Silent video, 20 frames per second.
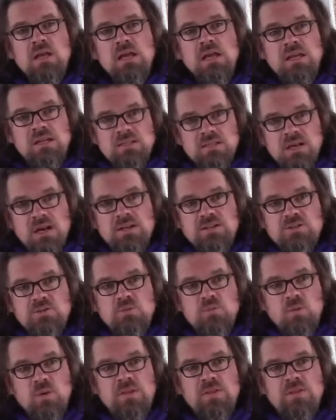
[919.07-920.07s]
in touch
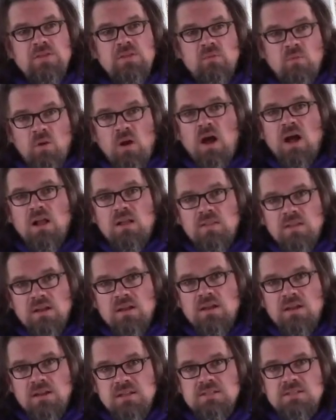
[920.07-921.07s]
with the rock that
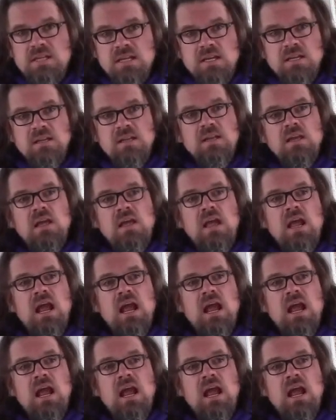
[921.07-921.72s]
it is in,